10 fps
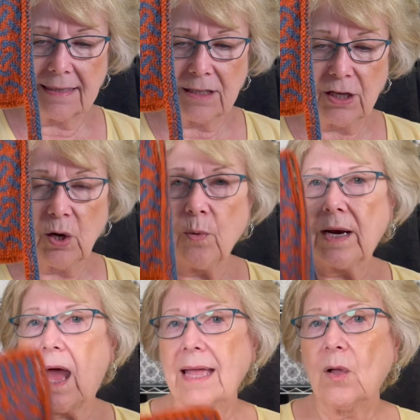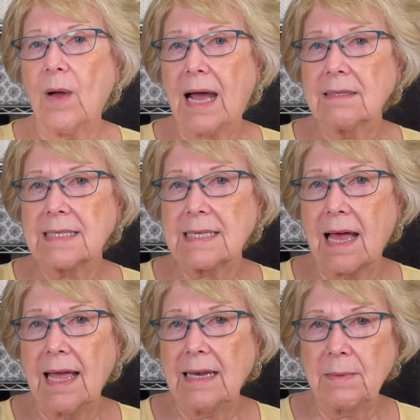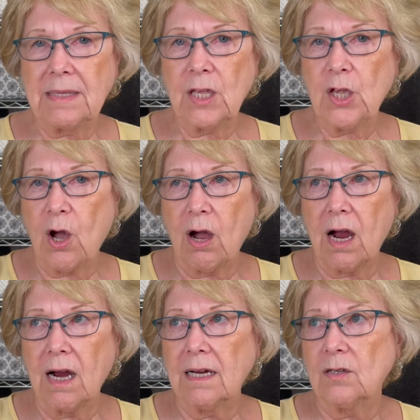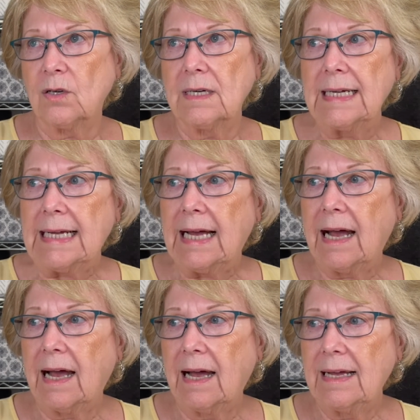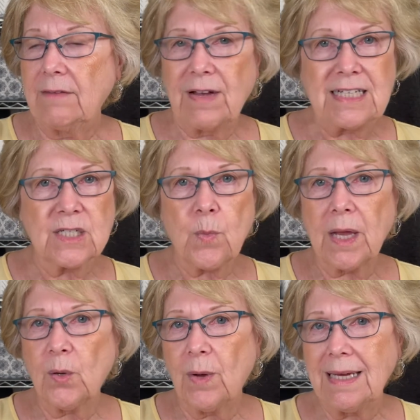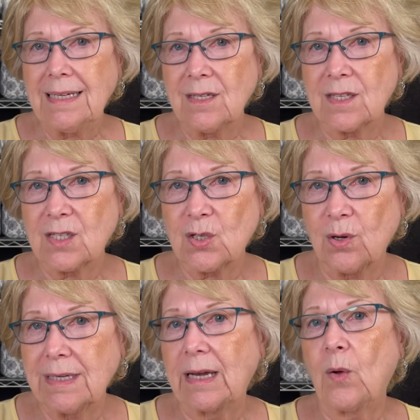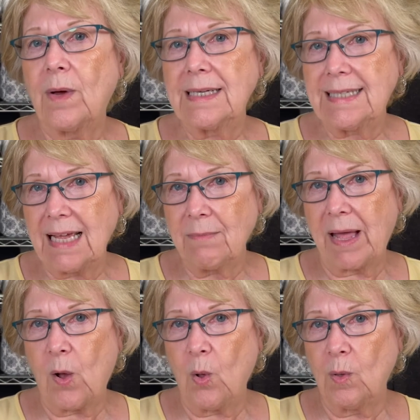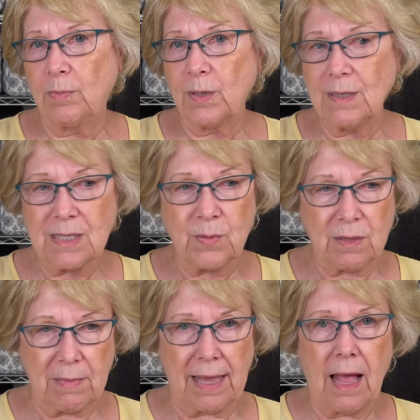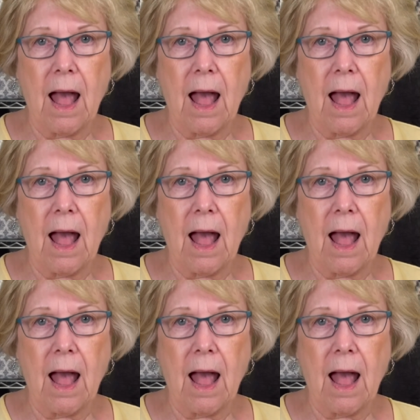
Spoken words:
when I go outside, I'm in the yard, or if I just want to run into the store and I don't want to take my whole purse with me,